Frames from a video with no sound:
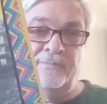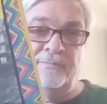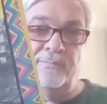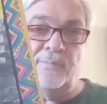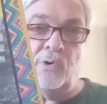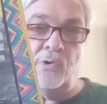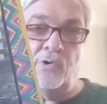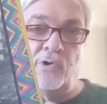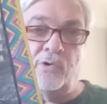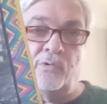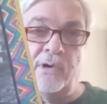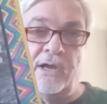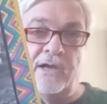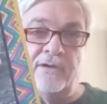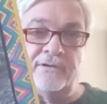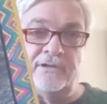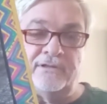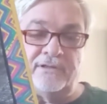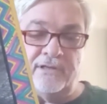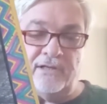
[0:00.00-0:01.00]
poke
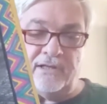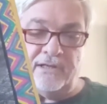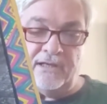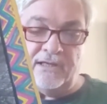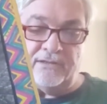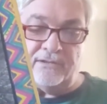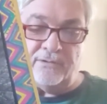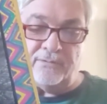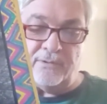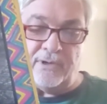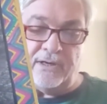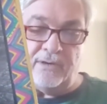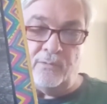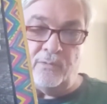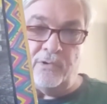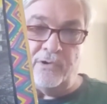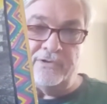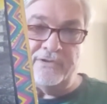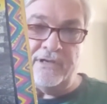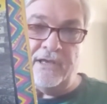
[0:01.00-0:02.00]
around until I get the right
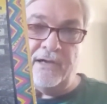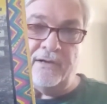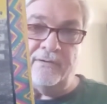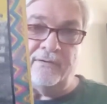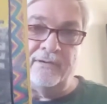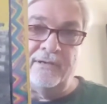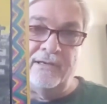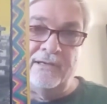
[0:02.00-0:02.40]
words out.